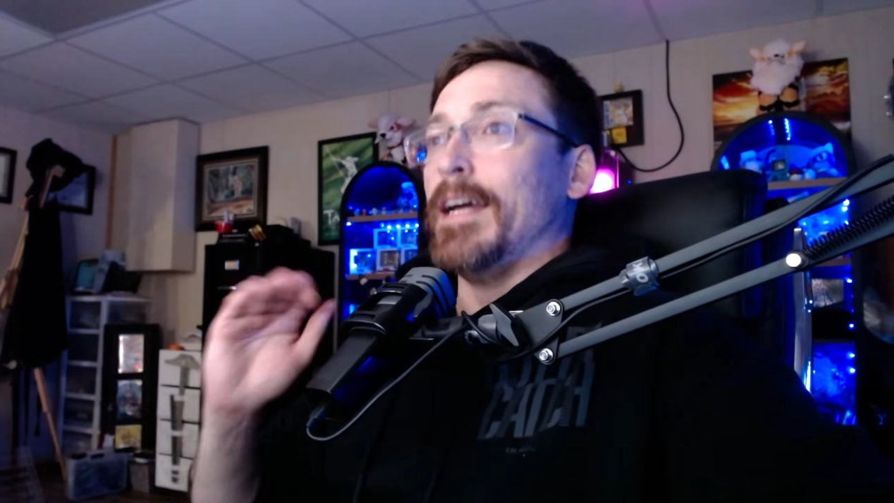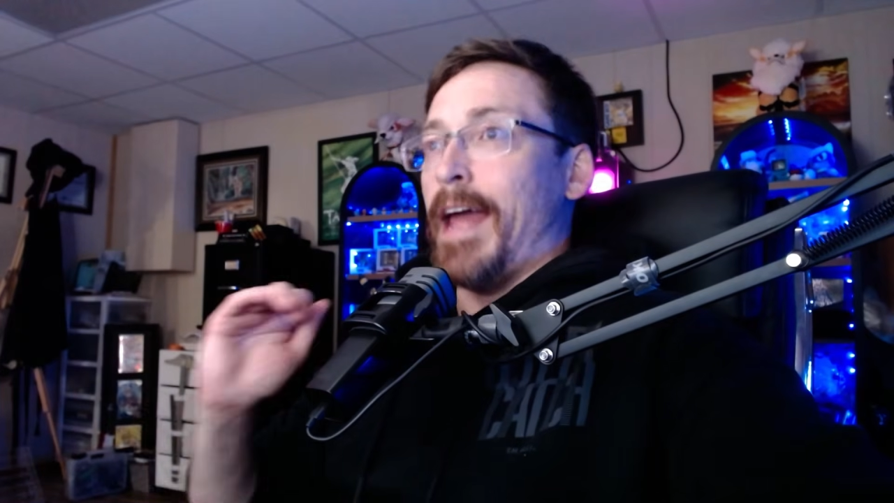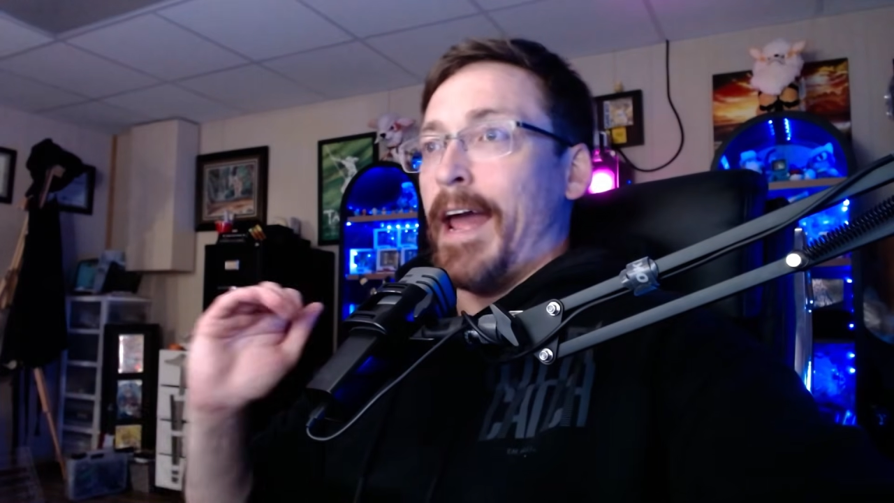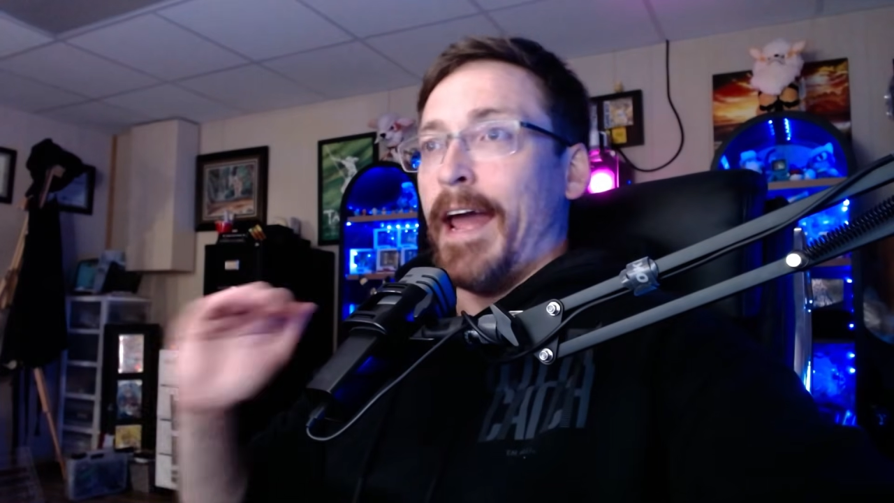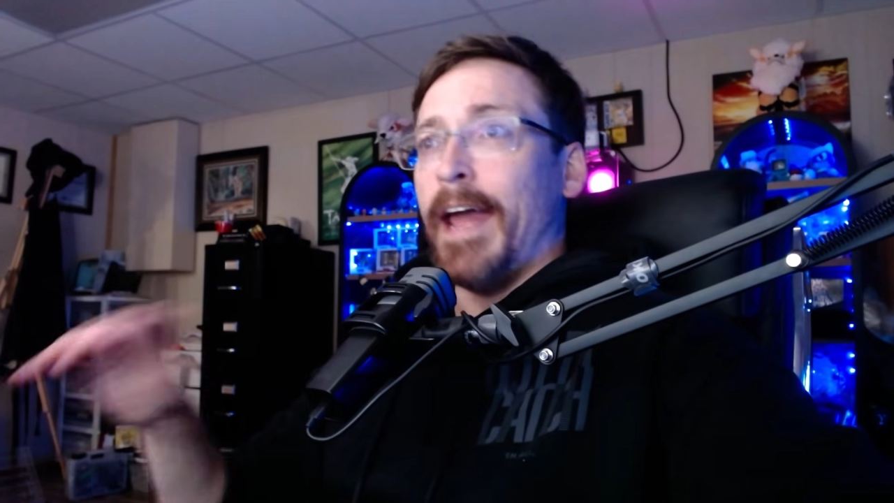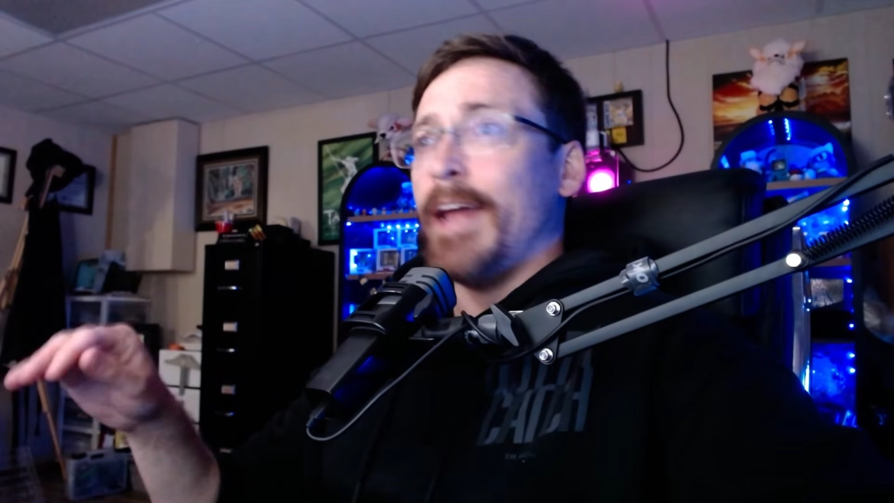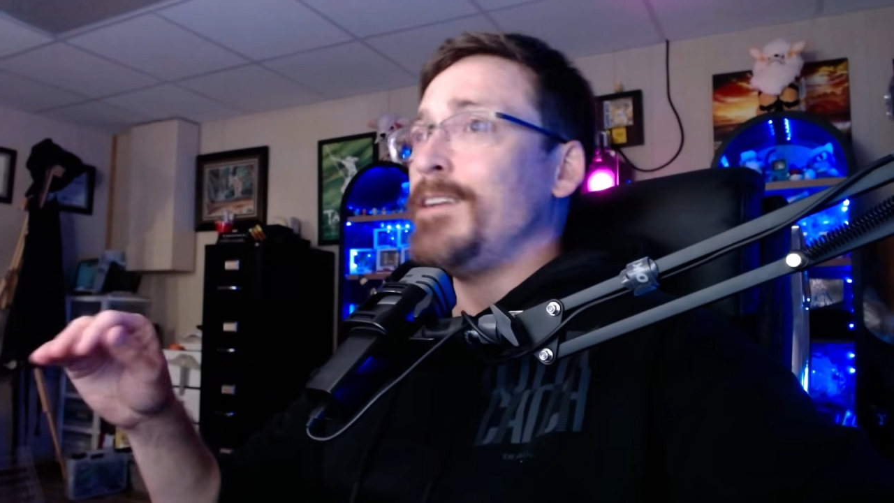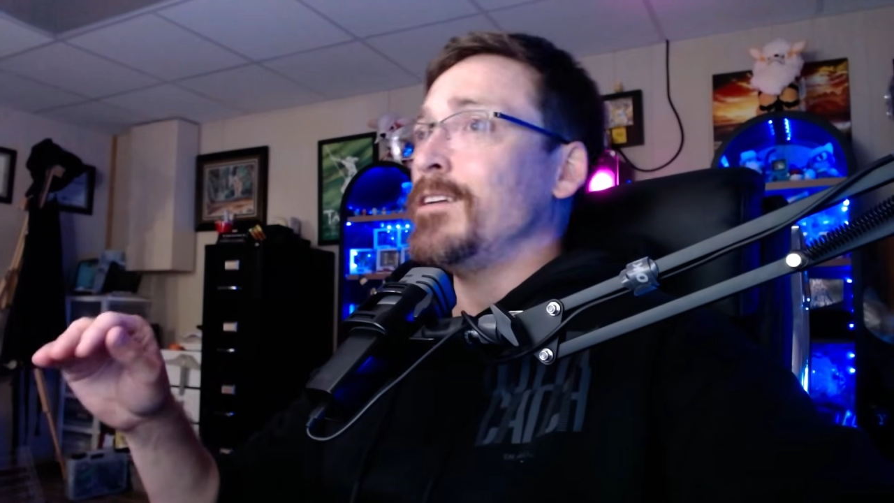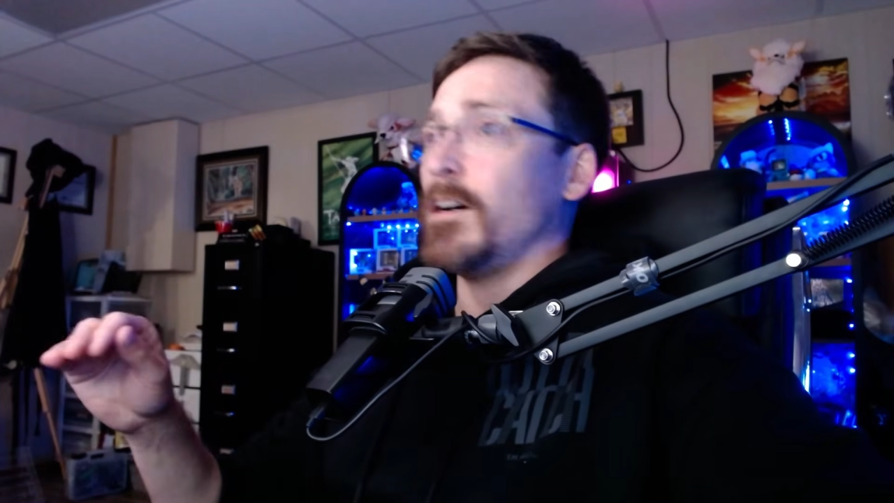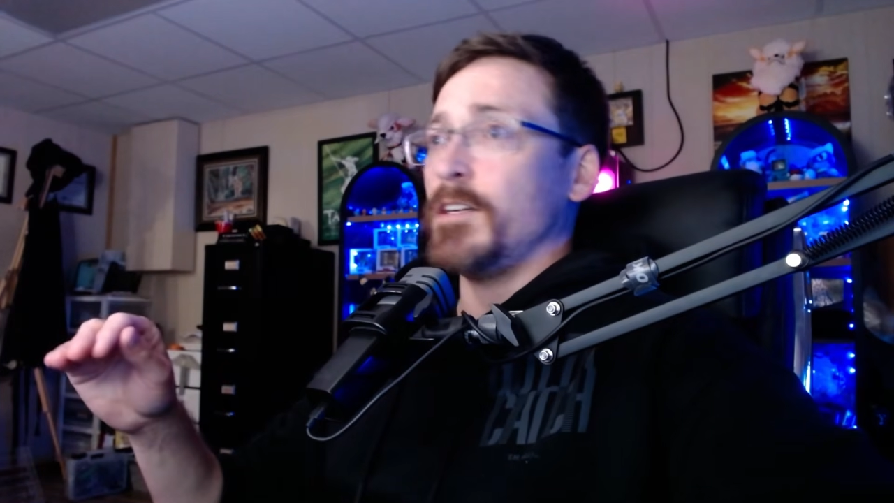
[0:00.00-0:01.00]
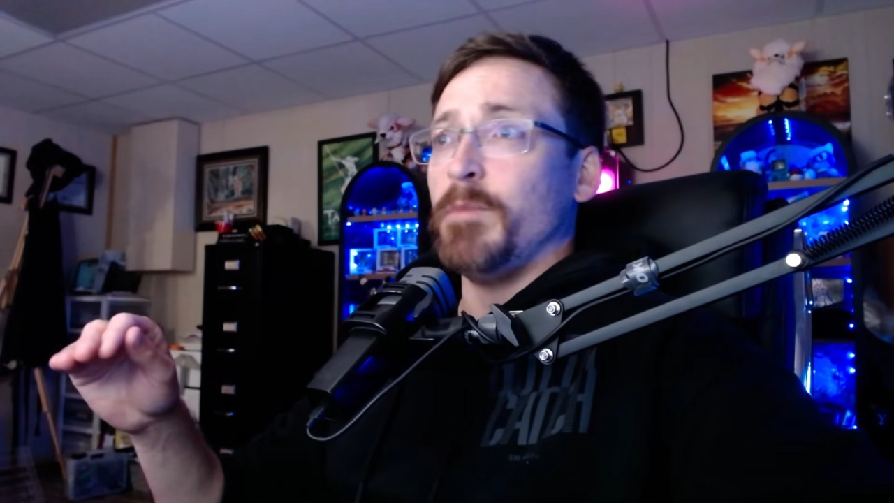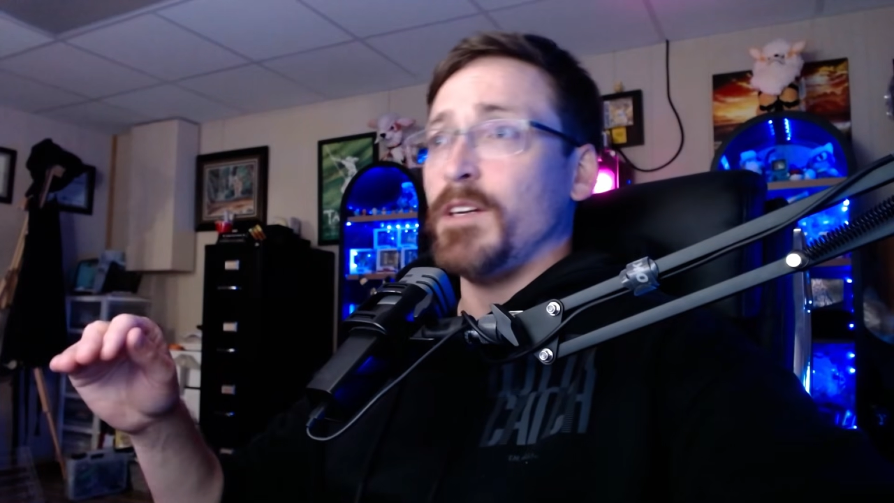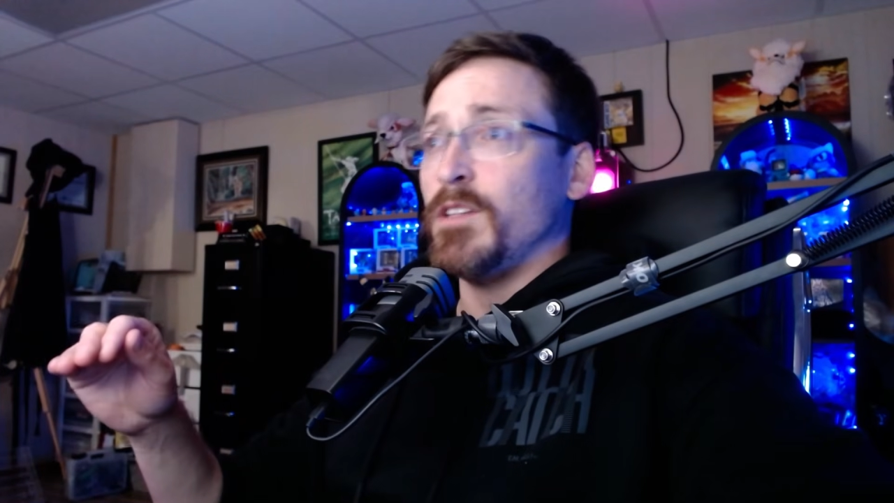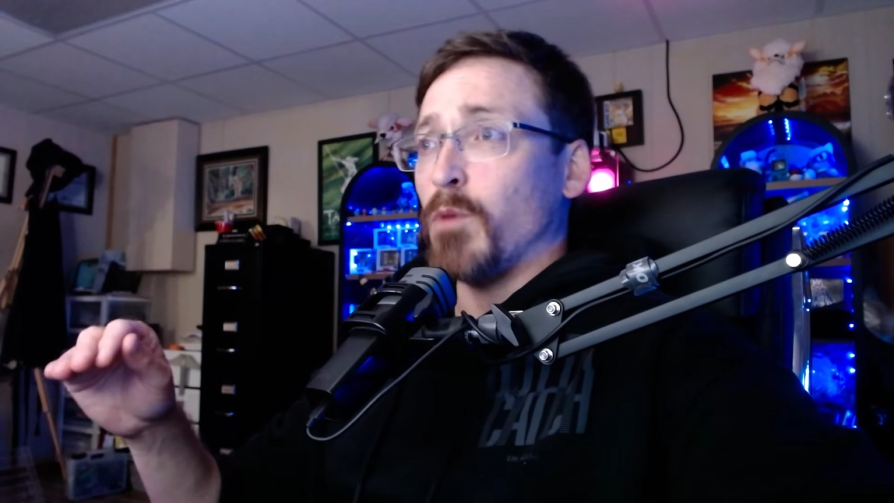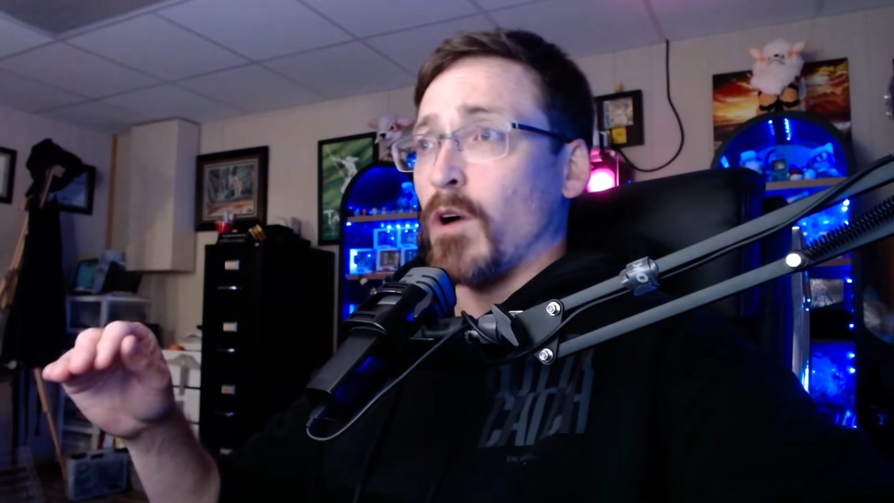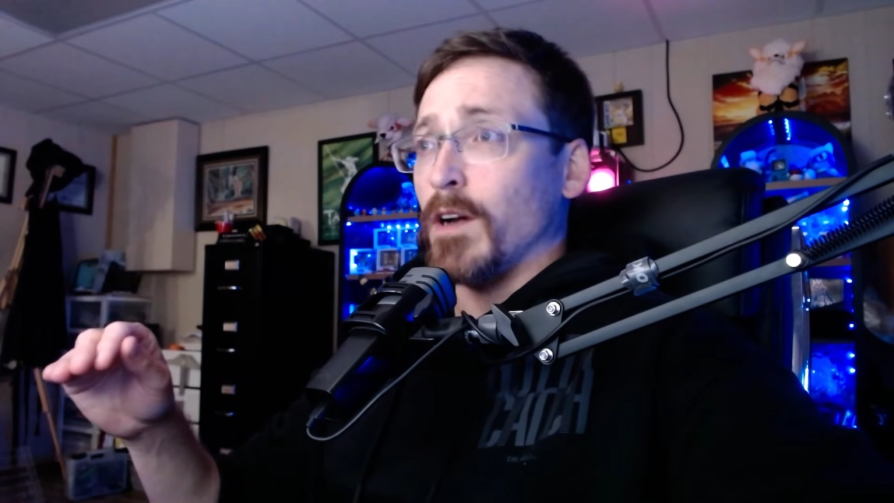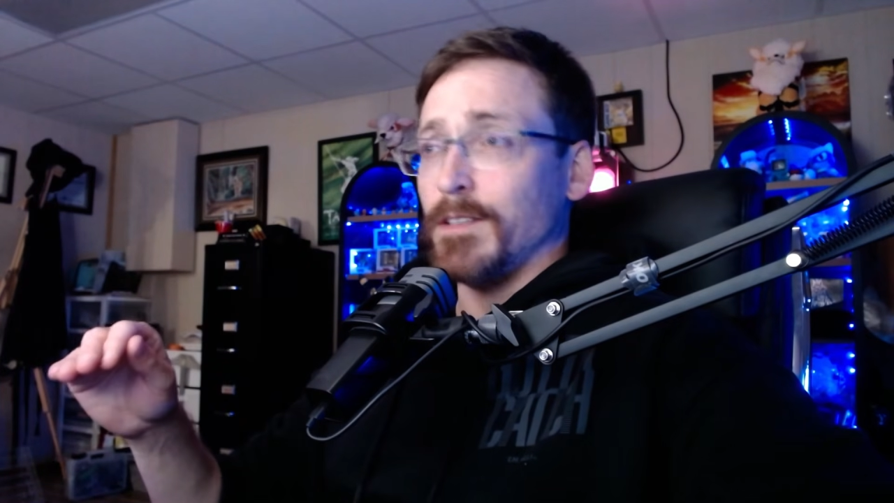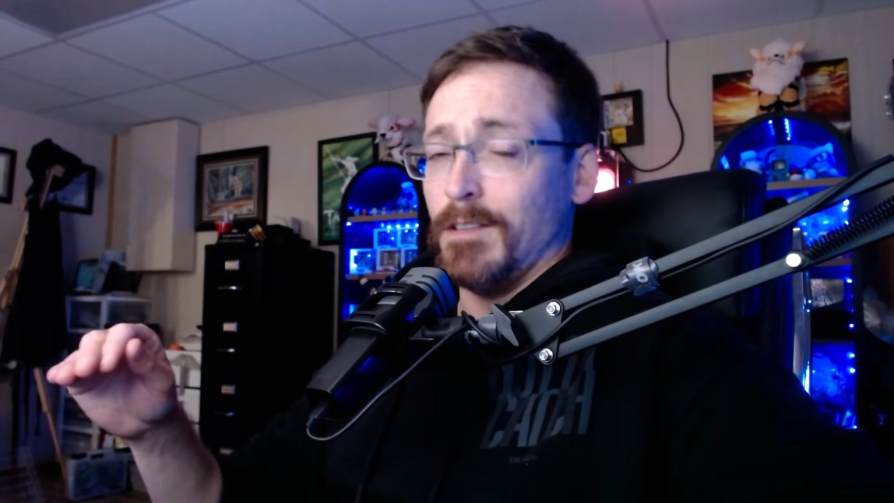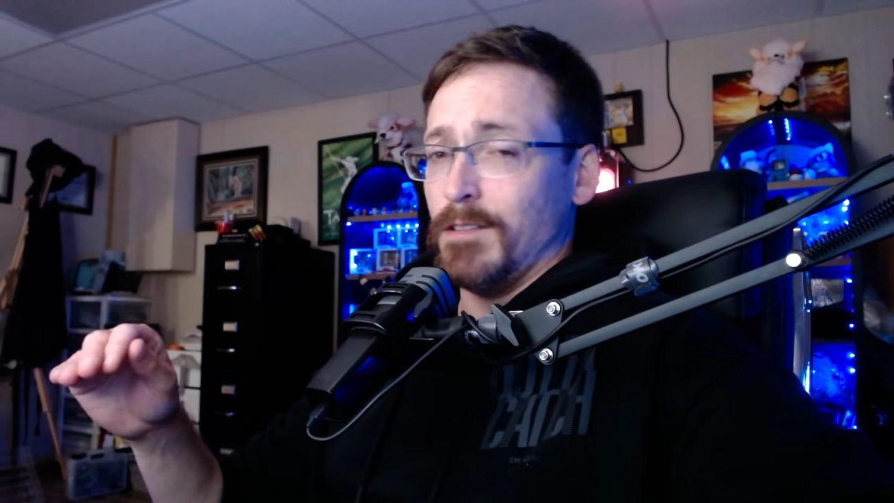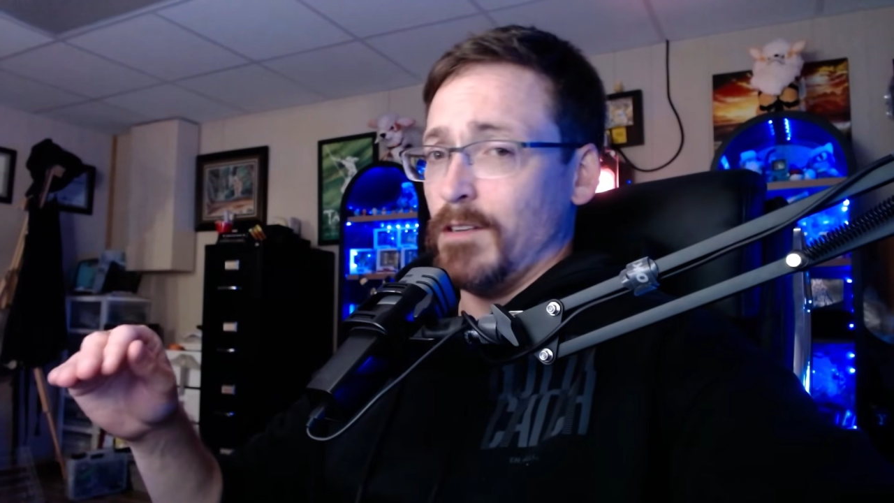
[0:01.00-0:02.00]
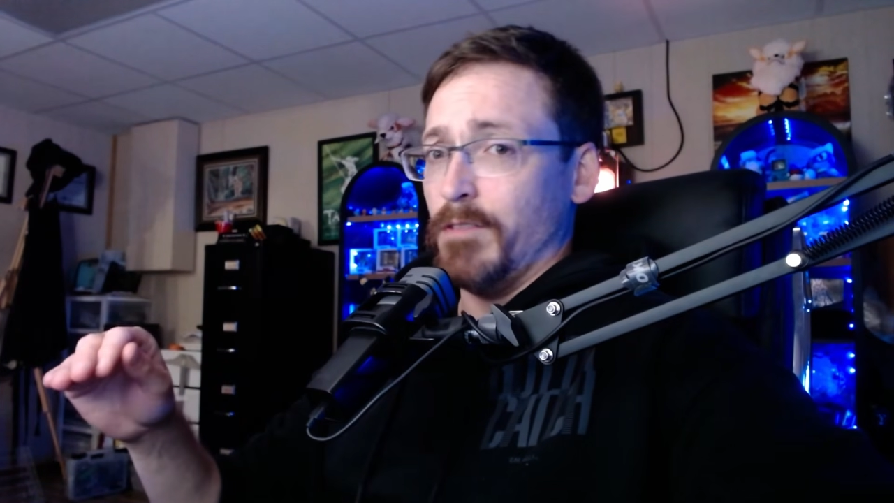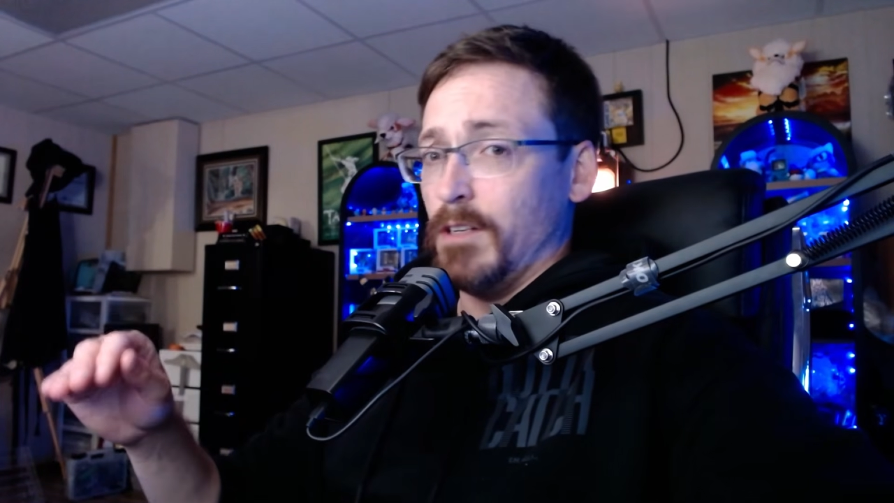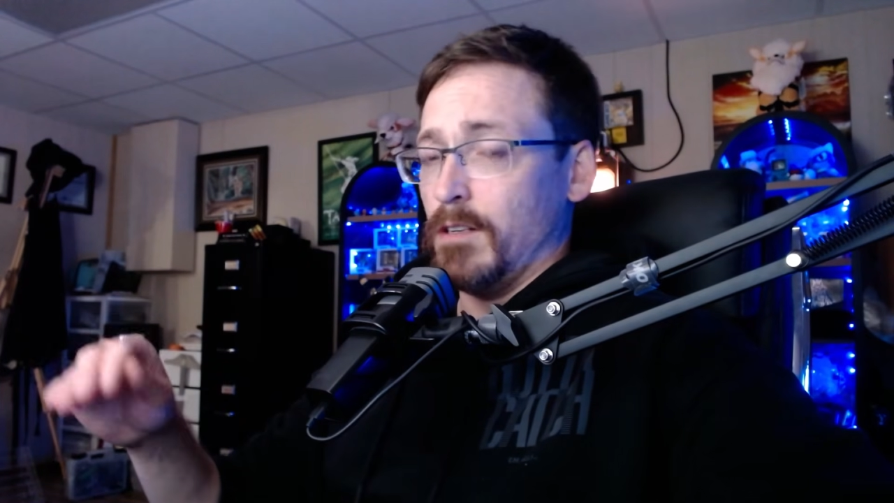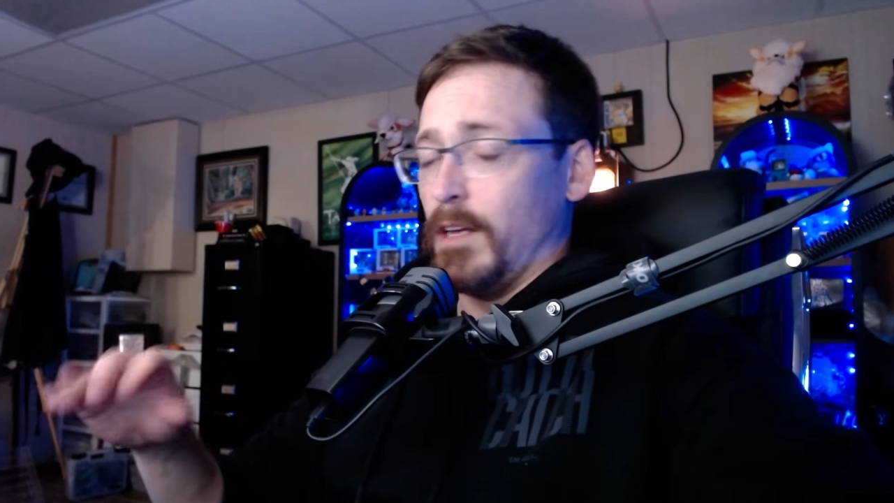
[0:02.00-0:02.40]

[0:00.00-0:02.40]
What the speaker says: I hate documenting the process of it.